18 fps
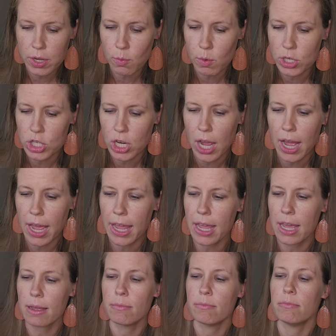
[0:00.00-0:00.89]
which I
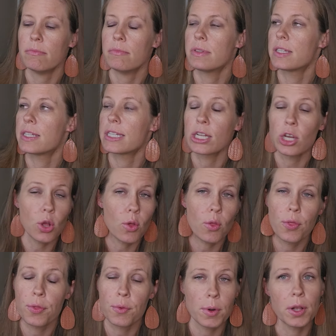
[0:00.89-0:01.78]
am
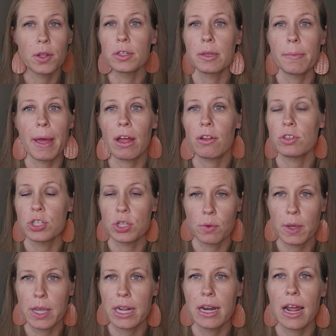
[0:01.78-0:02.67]
still thrilled about
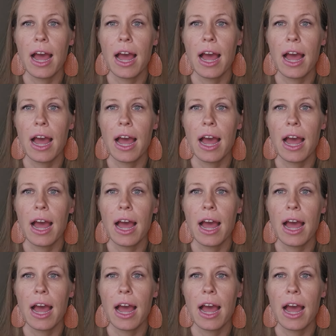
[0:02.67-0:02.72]
doing.